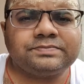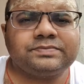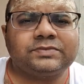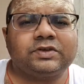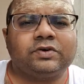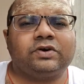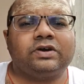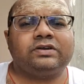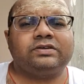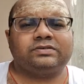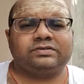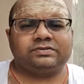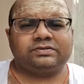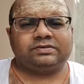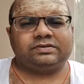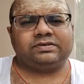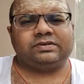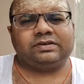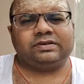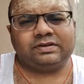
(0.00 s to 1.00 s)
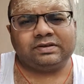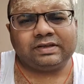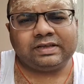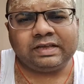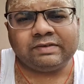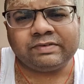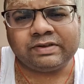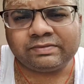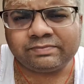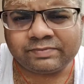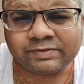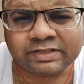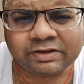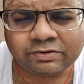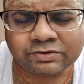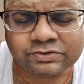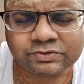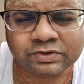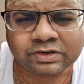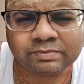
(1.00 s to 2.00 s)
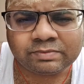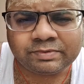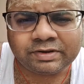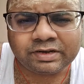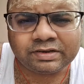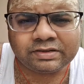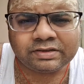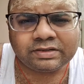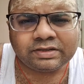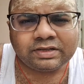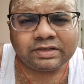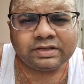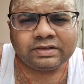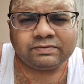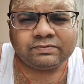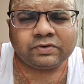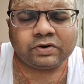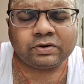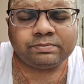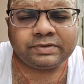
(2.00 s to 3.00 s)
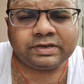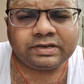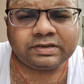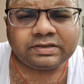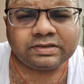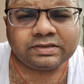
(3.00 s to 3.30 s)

or even without sugar milk, warm milk.